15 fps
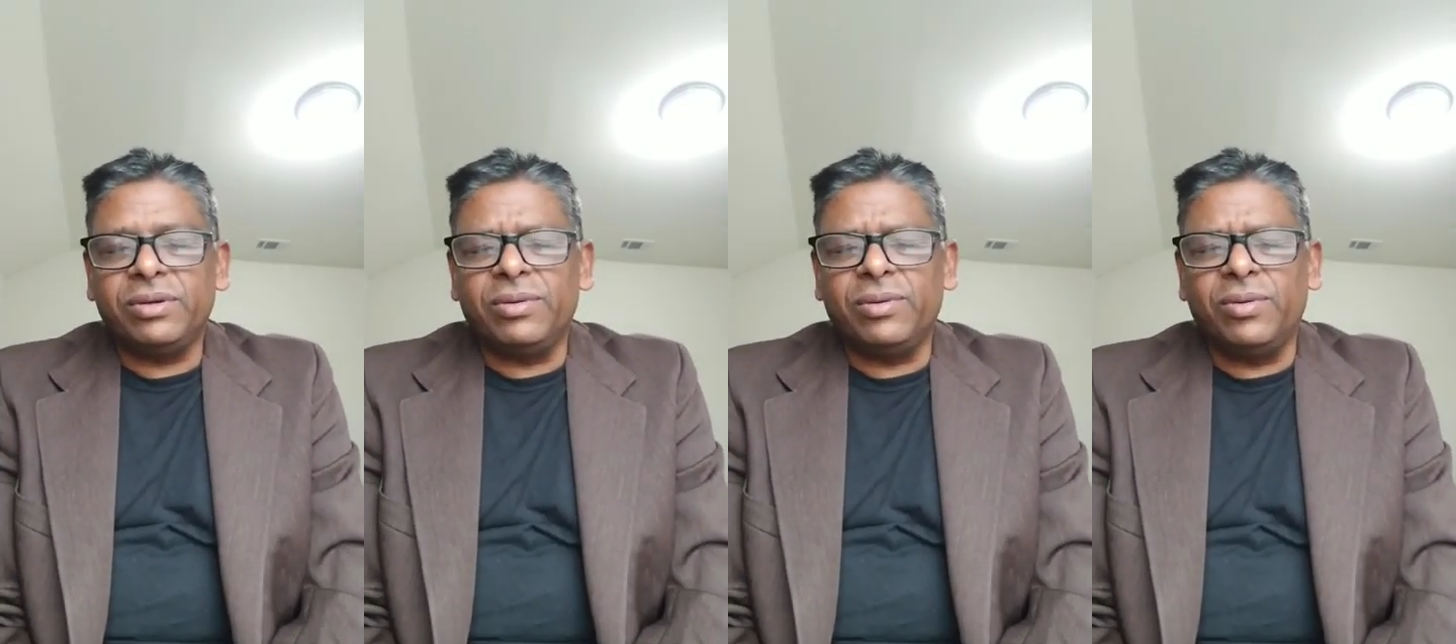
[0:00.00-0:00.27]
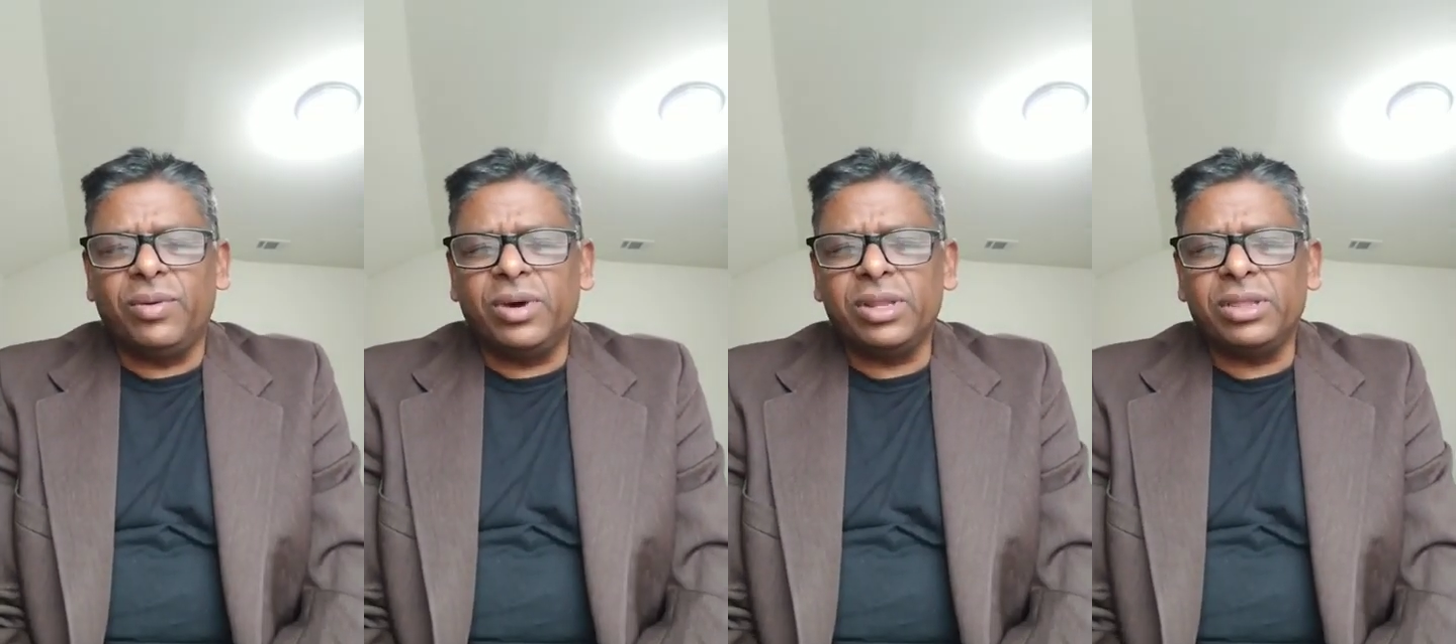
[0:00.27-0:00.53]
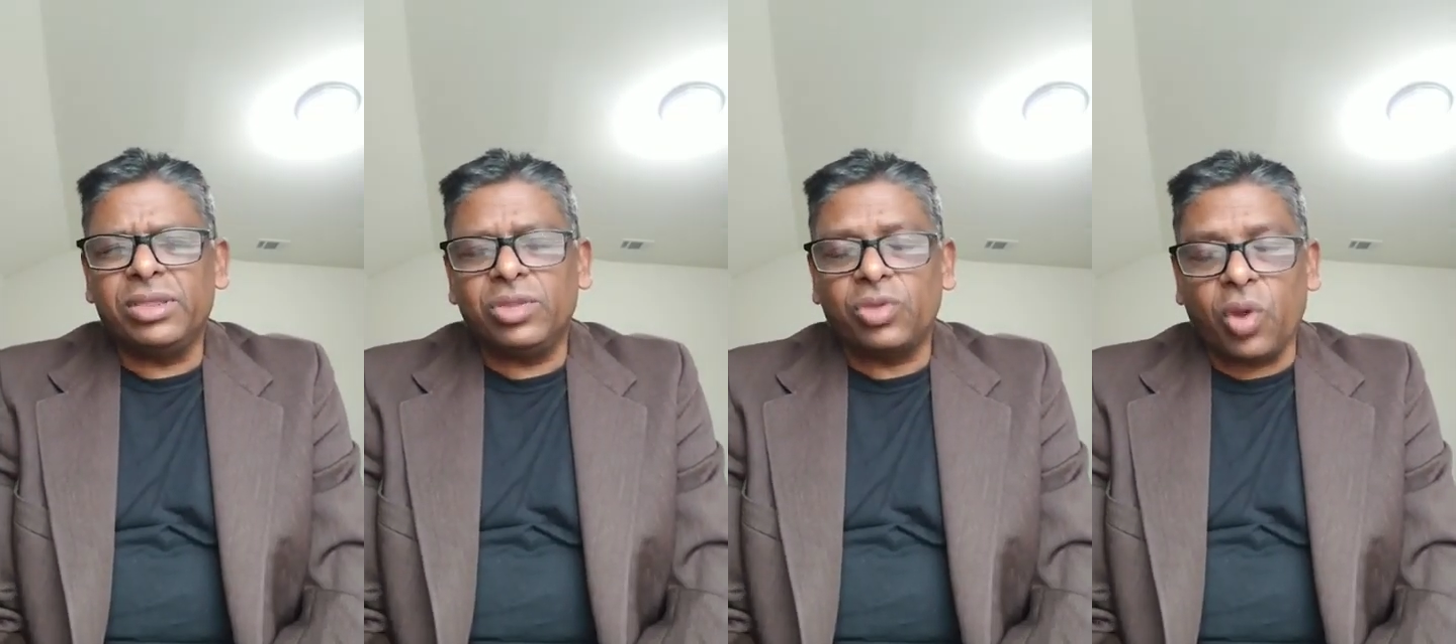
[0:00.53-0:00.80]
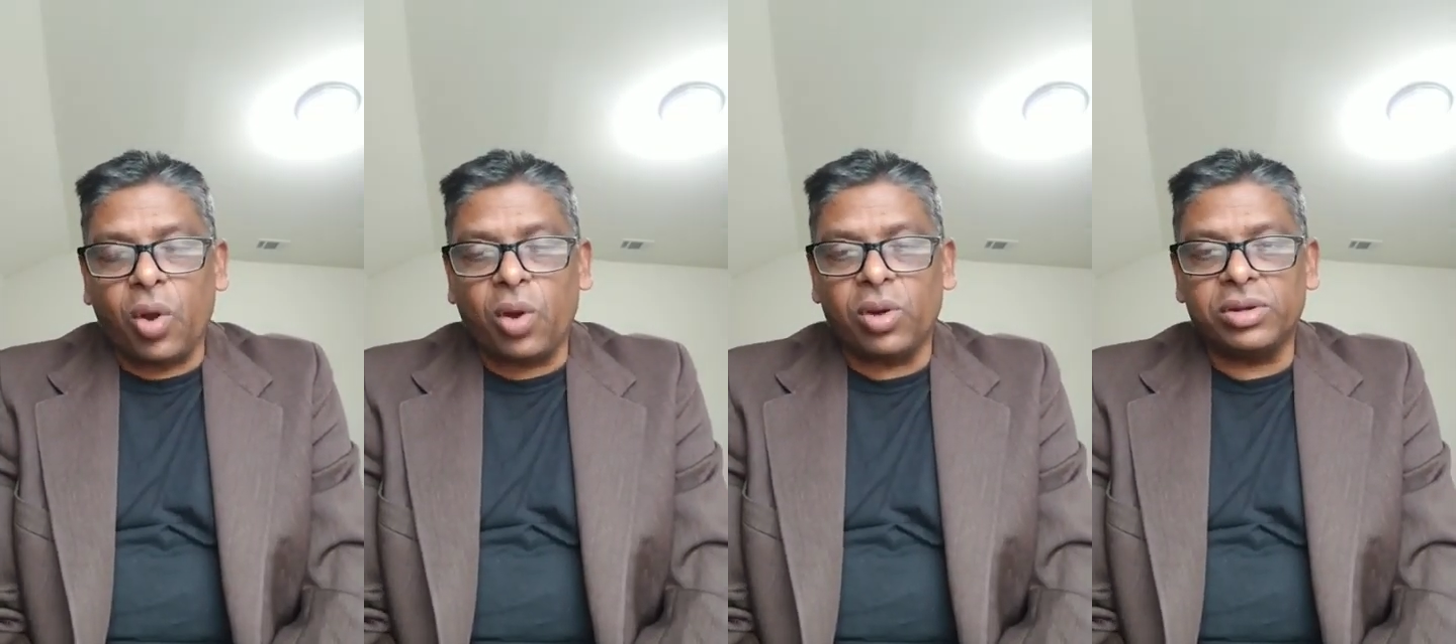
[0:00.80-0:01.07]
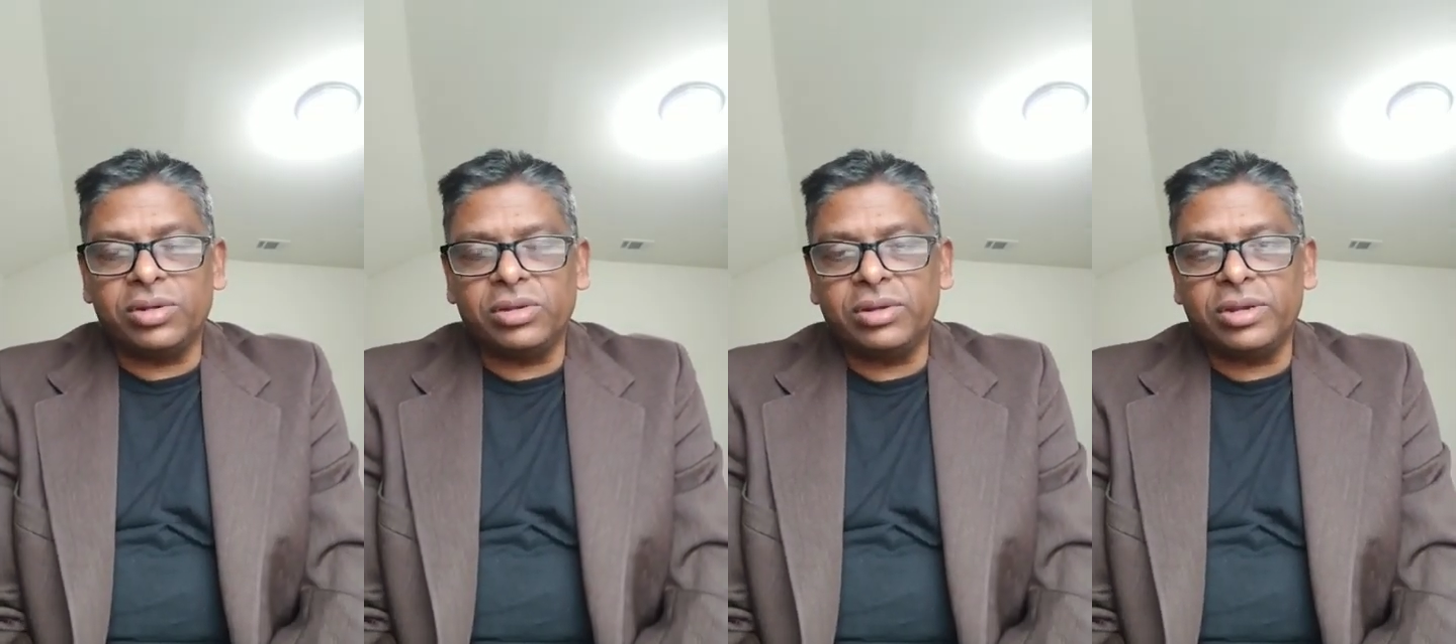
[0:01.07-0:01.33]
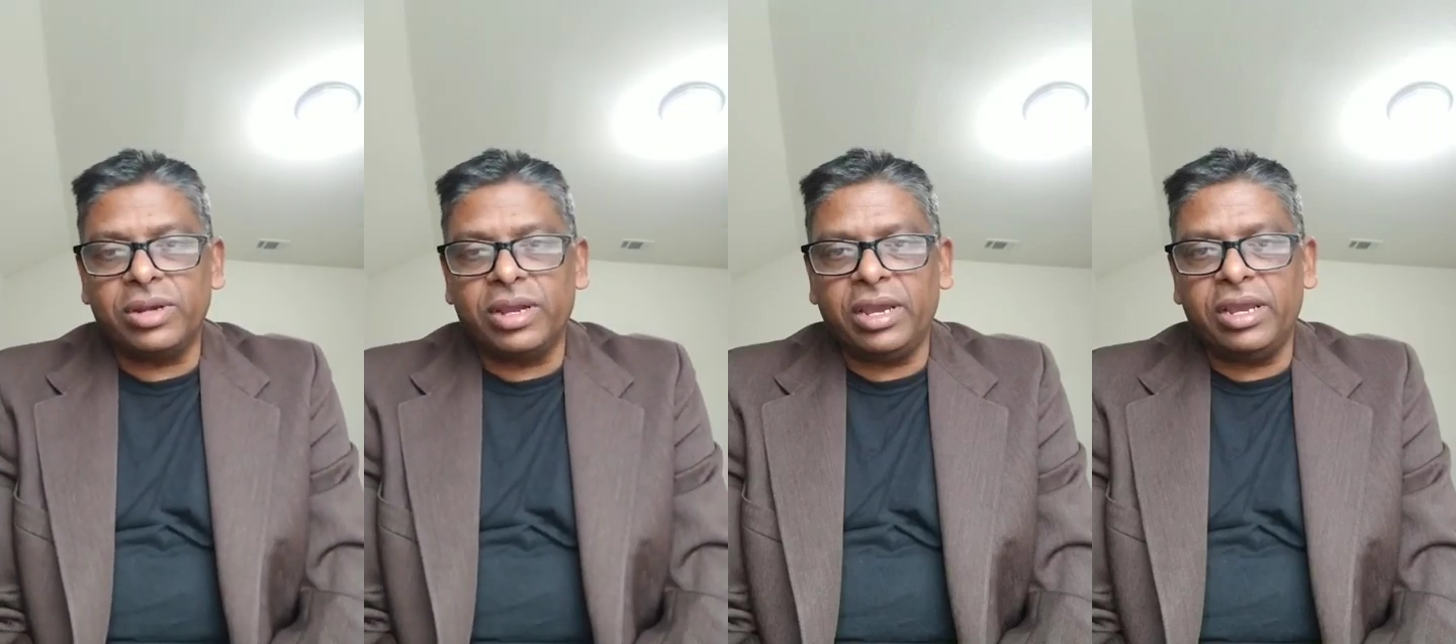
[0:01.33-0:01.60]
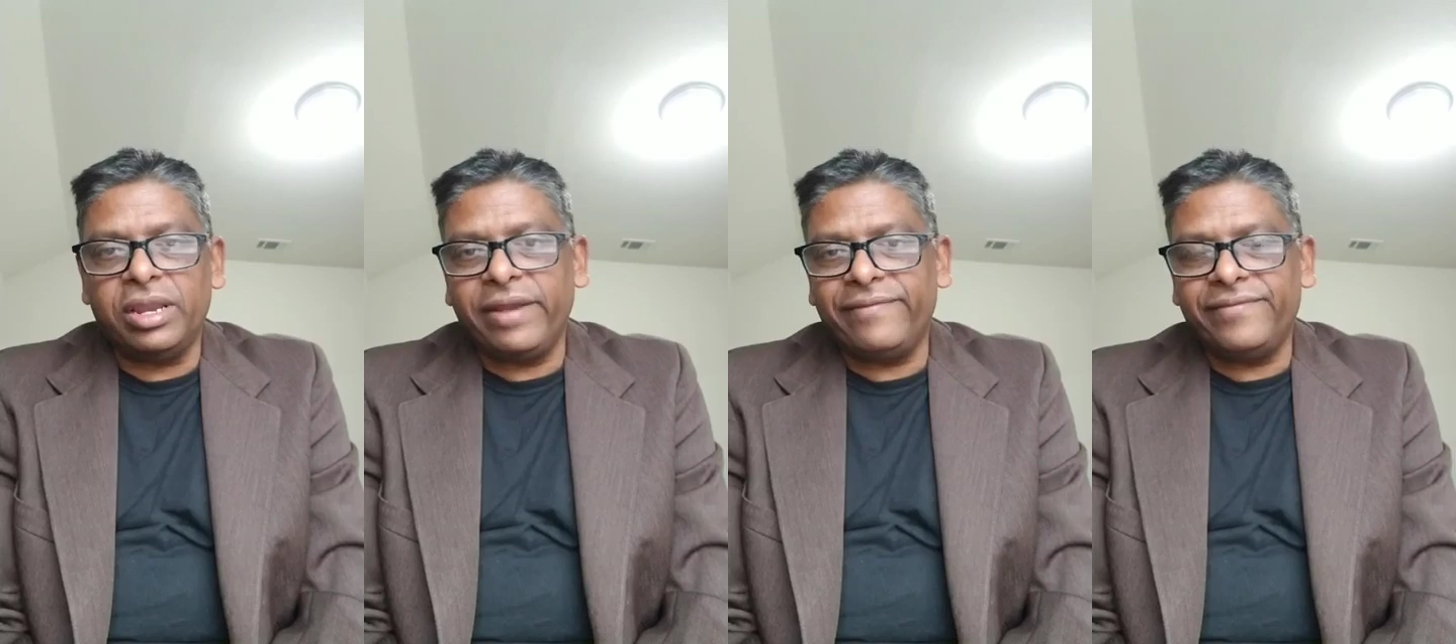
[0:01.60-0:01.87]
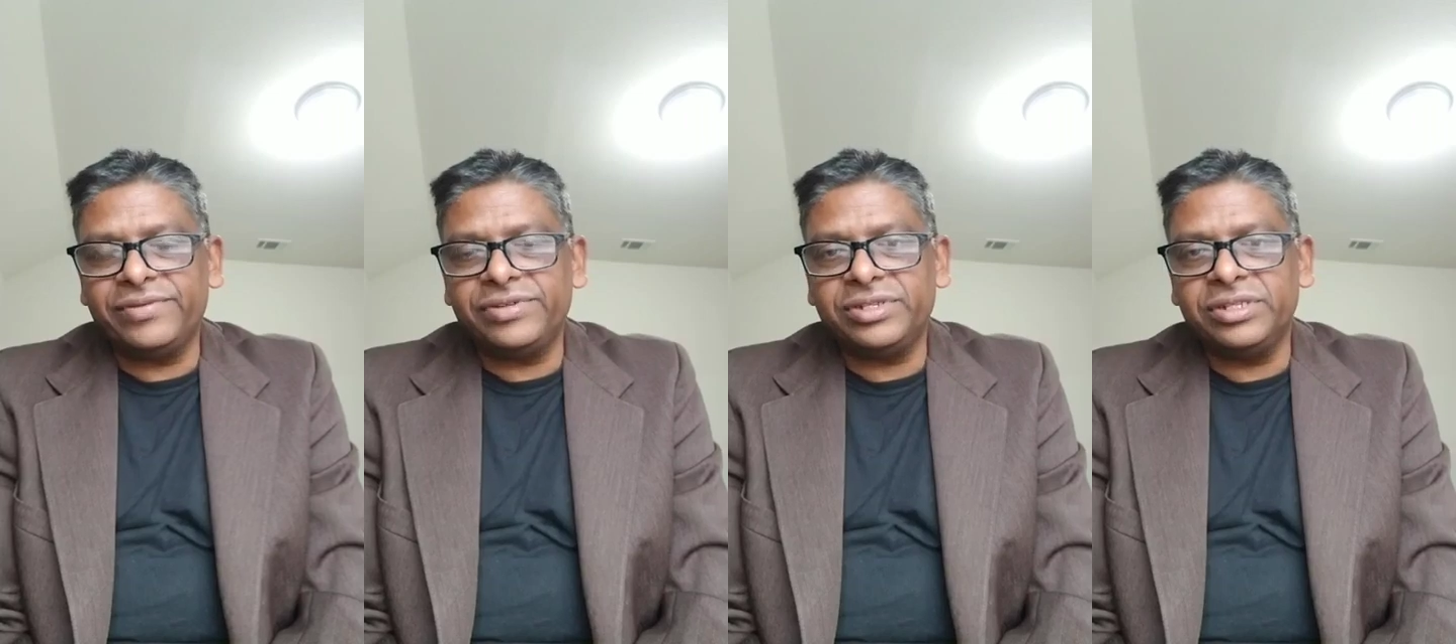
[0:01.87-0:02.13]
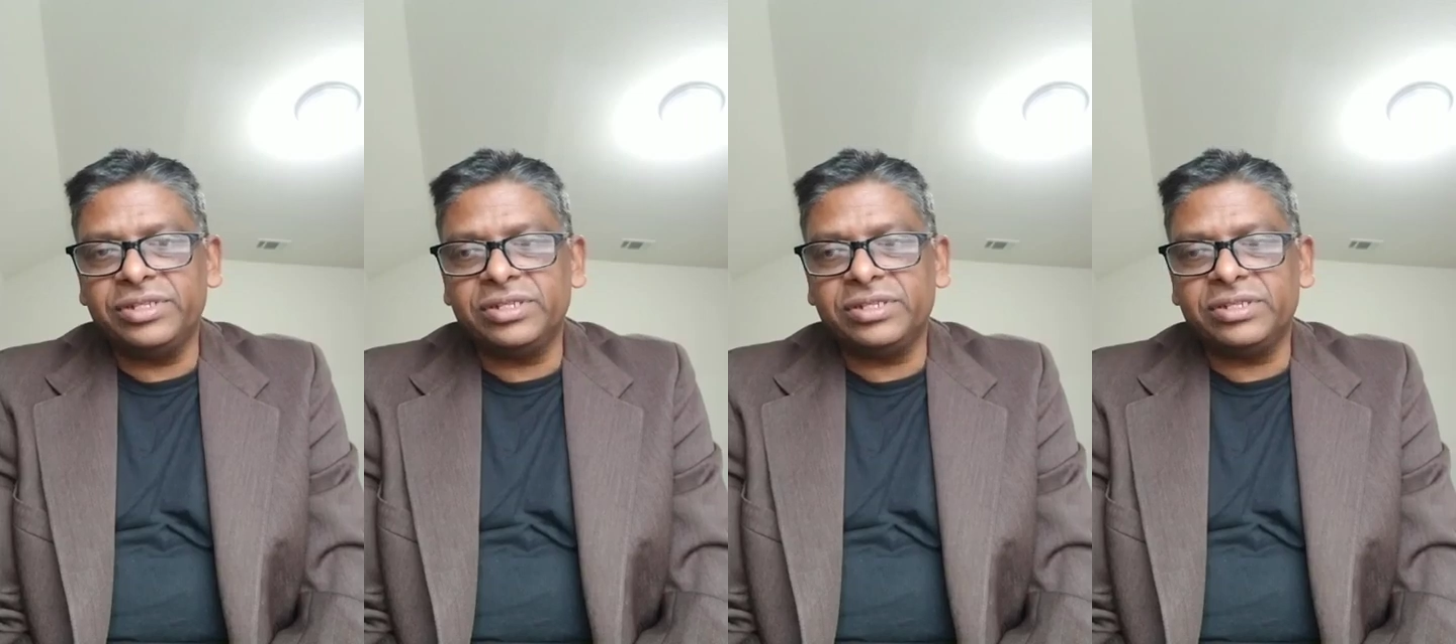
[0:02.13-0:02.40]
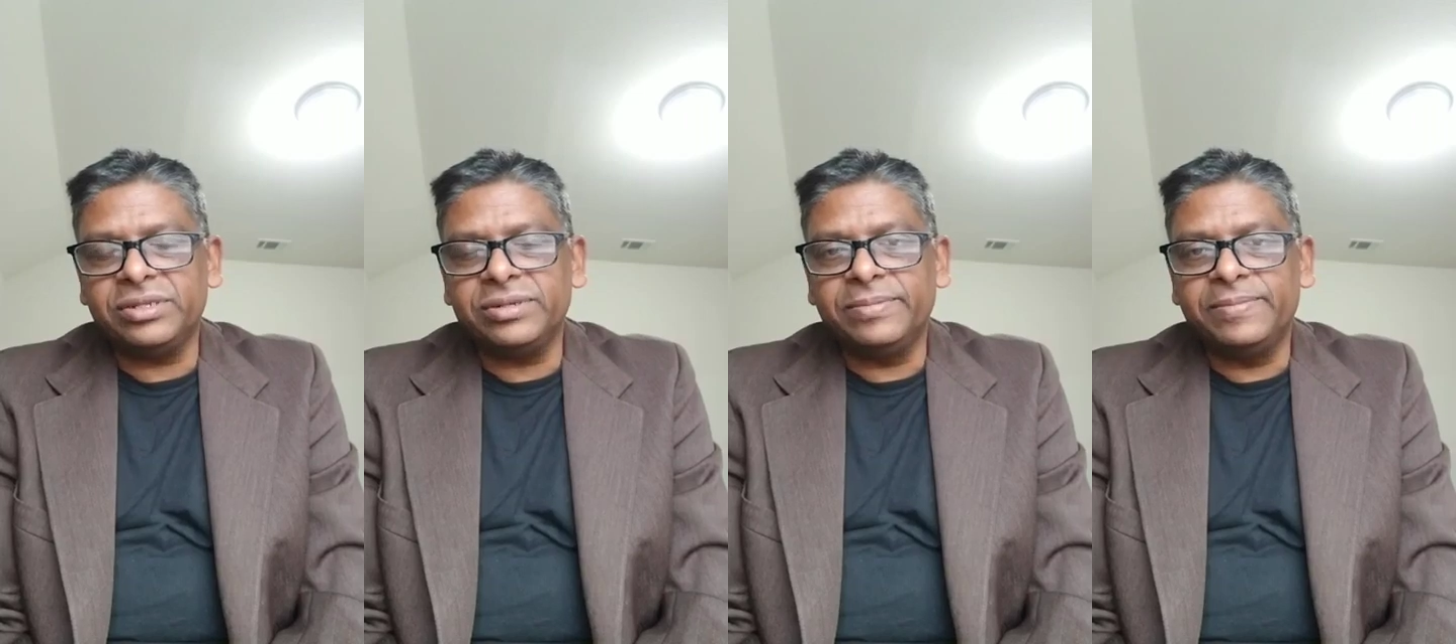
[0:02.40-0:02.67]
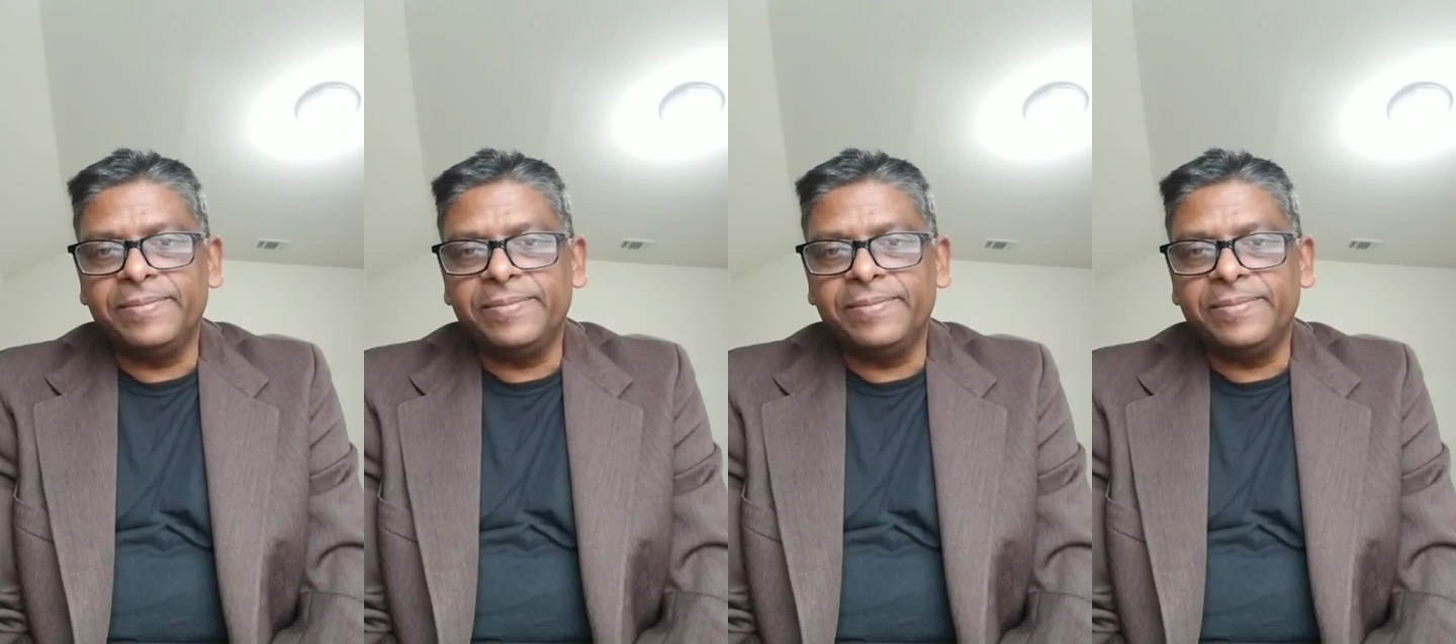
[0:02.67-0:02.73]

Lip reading: one thought and emphasis.